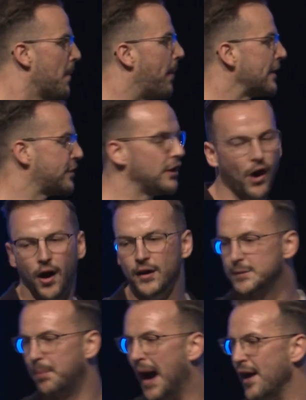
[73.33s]
But she
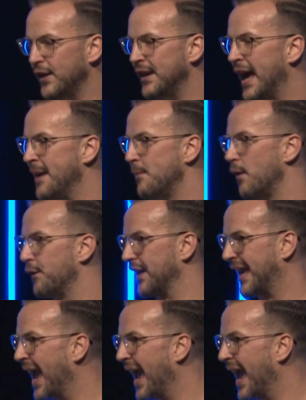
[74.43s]
goes by the name of the